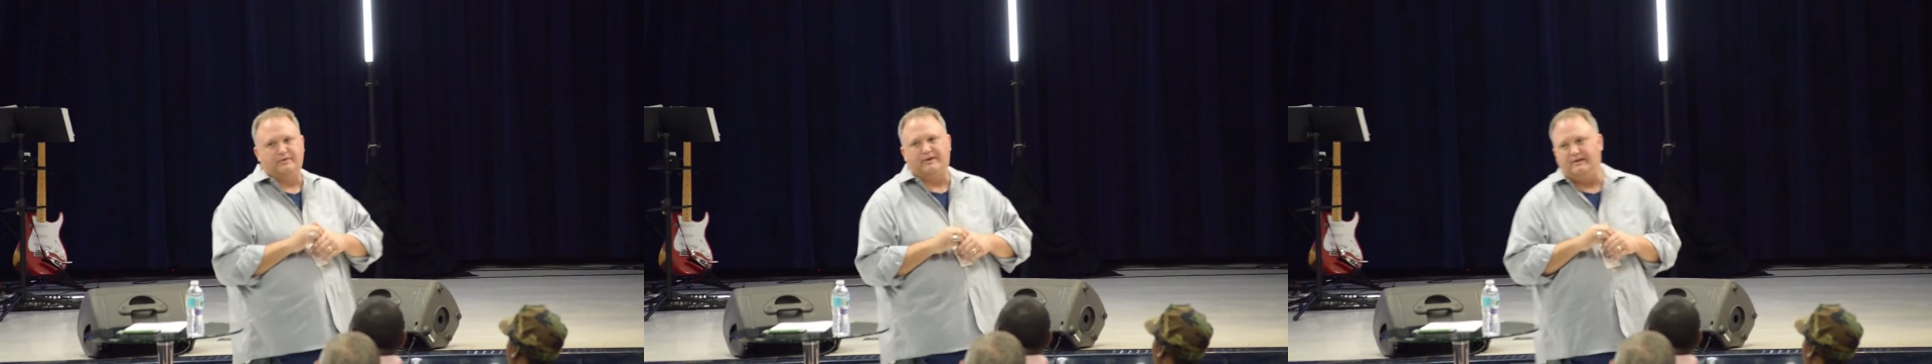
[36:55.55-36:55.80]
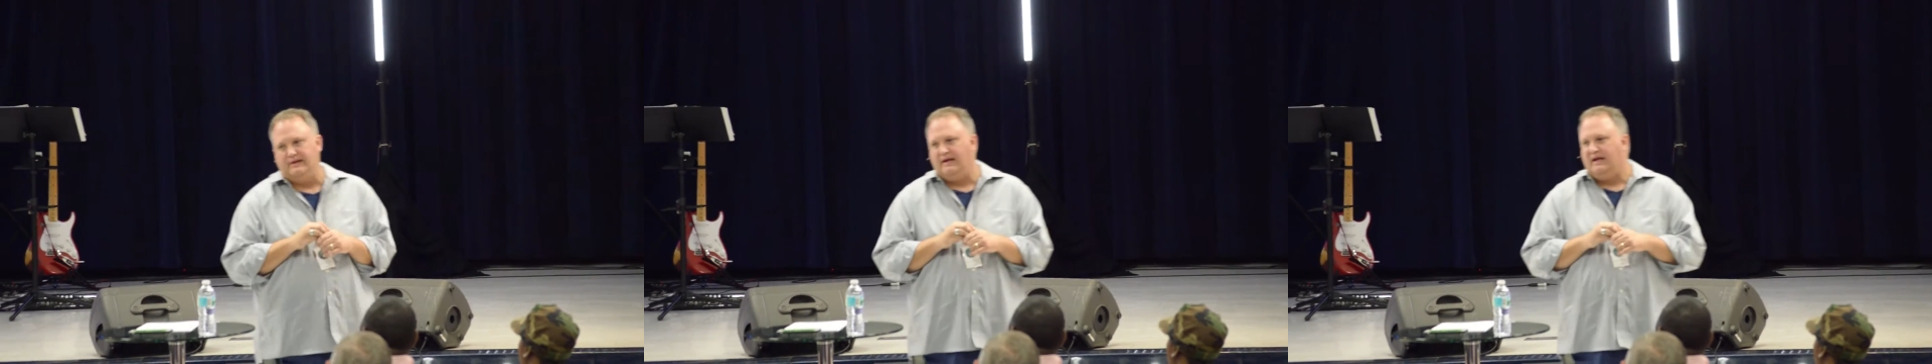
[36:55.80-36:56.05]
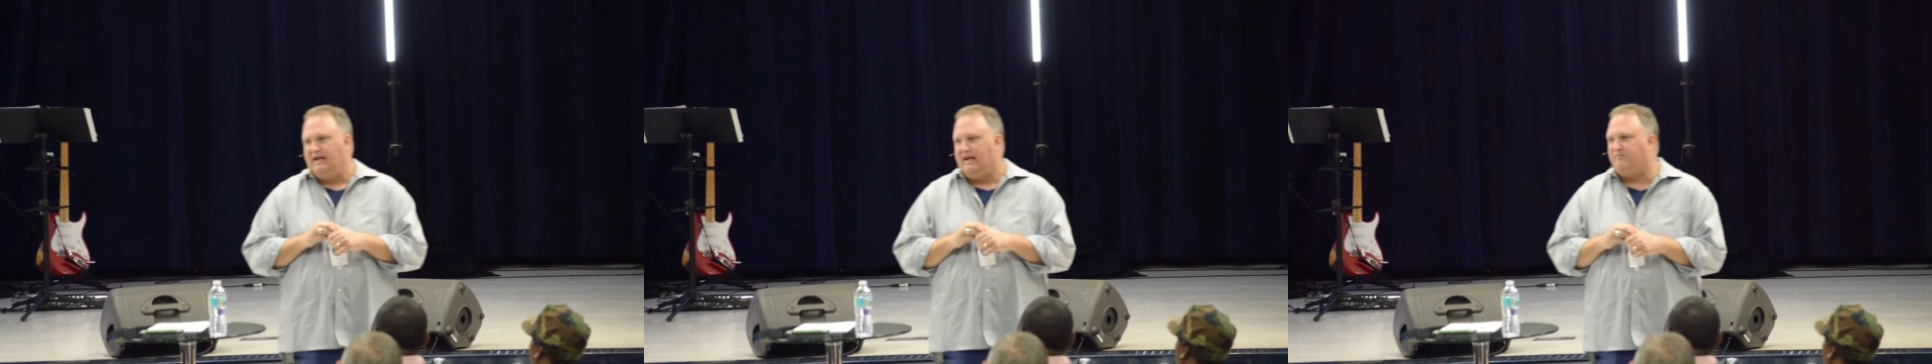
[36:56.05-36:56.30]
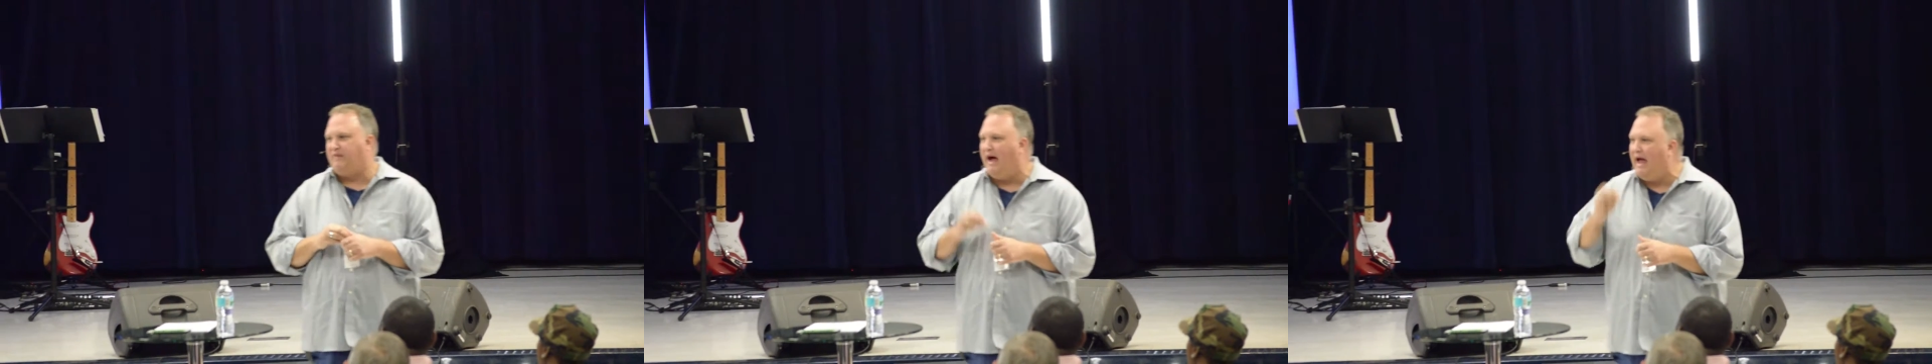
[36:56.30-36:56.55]
it.
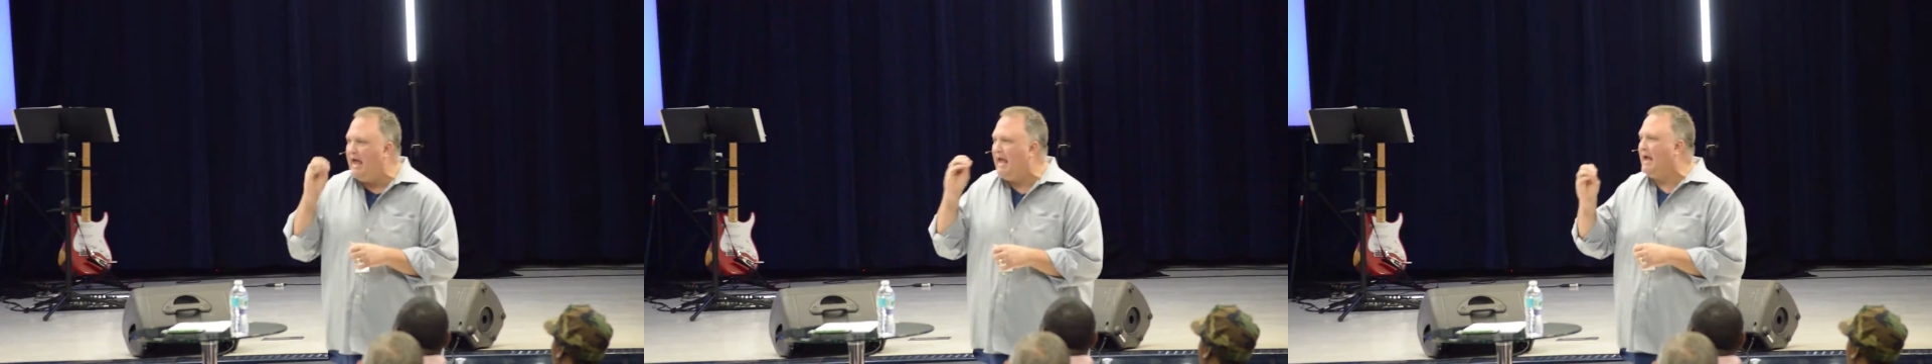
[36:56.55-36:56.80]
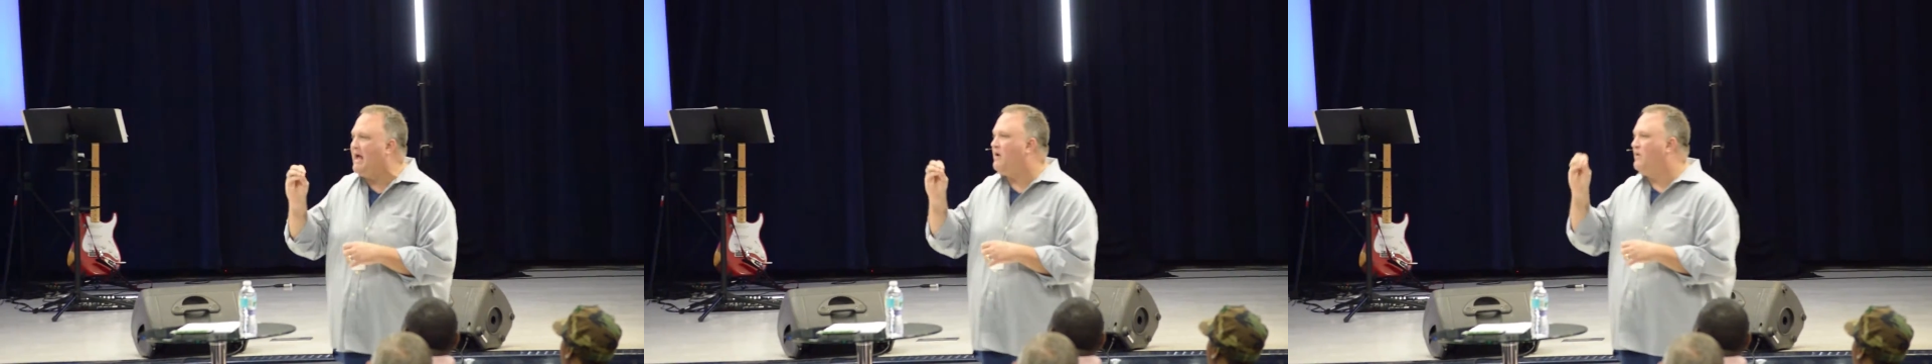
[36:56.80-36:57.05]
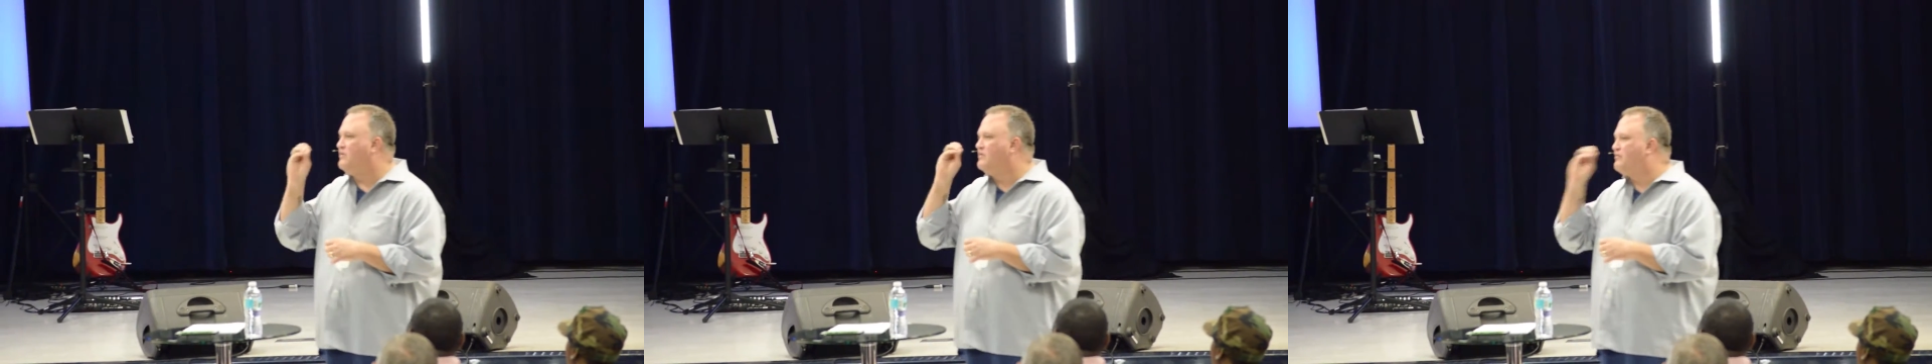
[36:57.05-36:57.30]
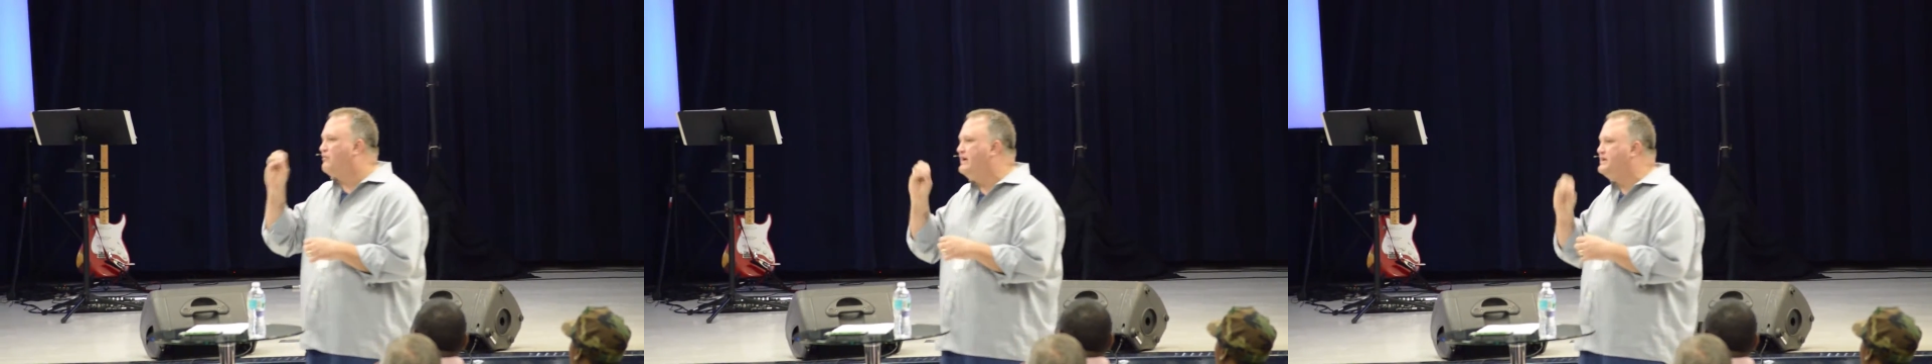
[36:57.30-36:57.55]
If I hang out on the
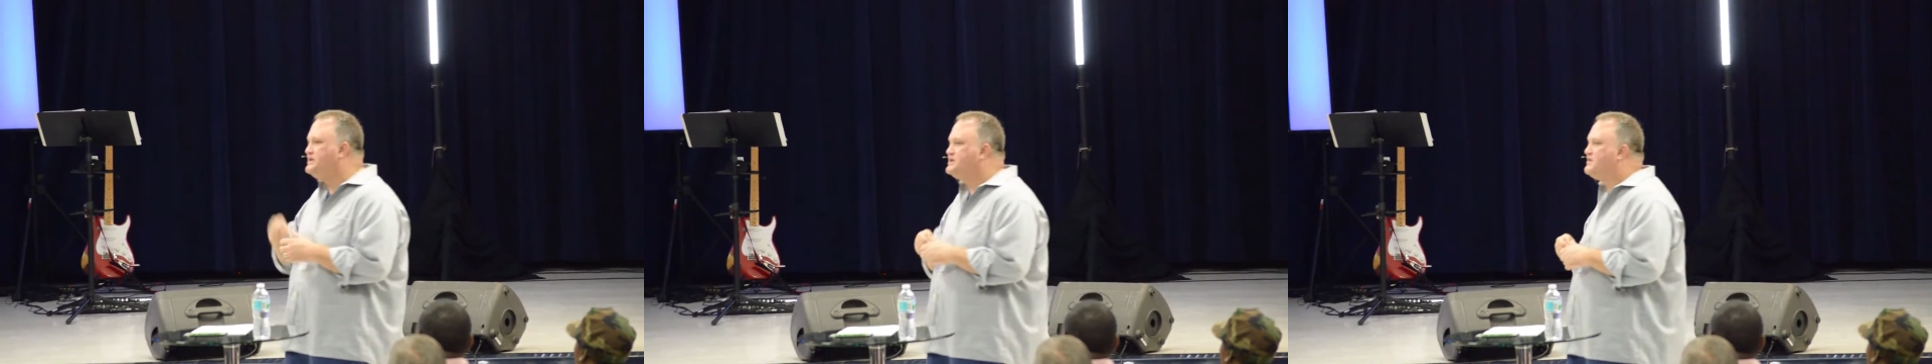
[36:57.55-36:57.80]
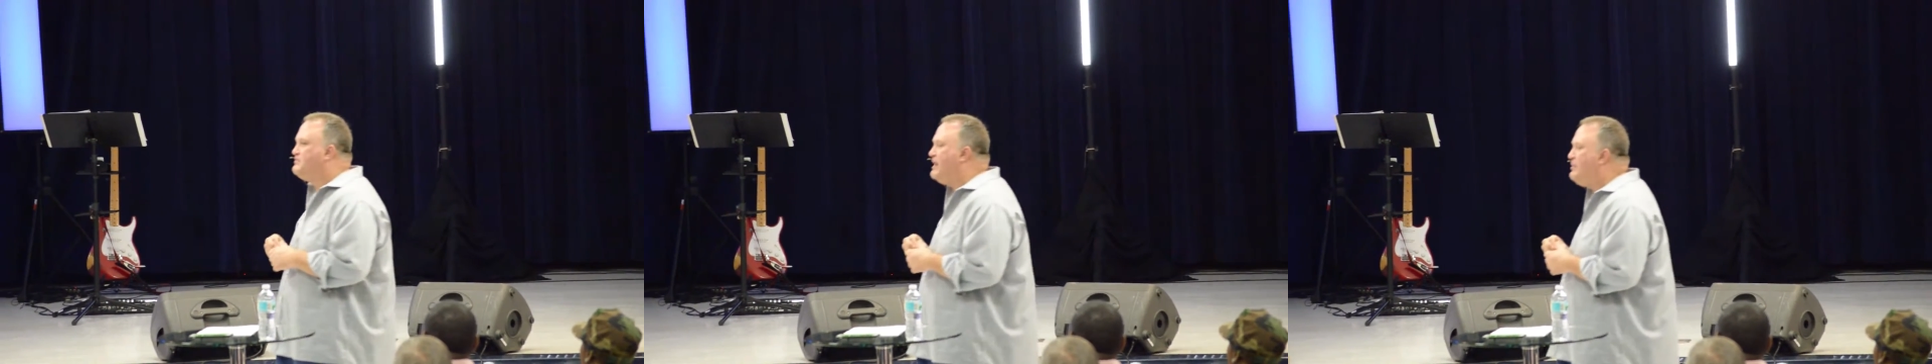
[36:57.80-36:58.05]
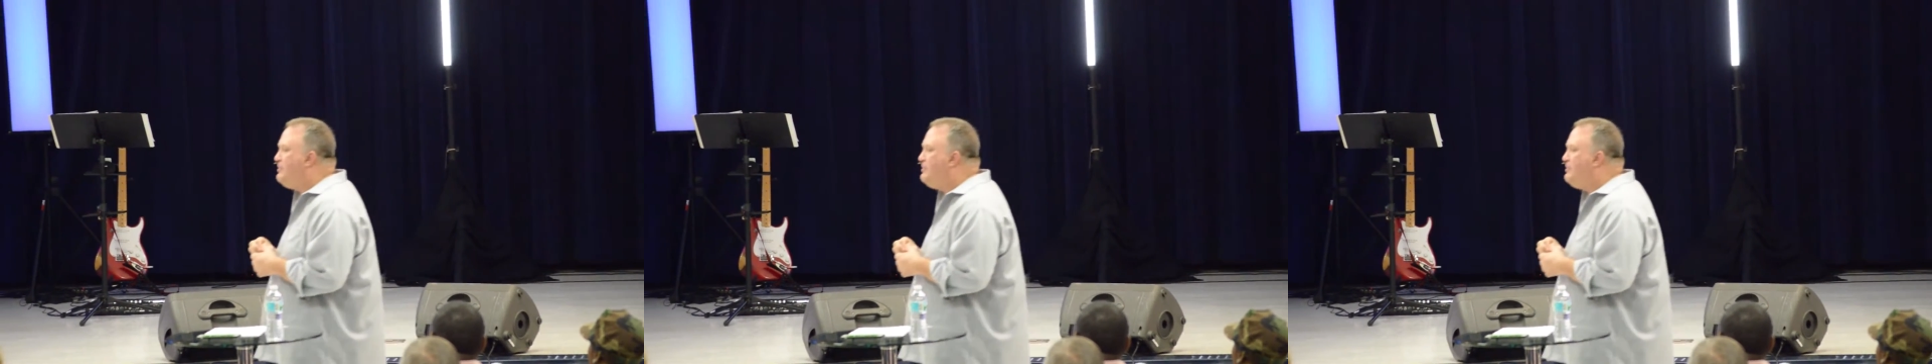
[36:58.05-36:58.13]
fringes of my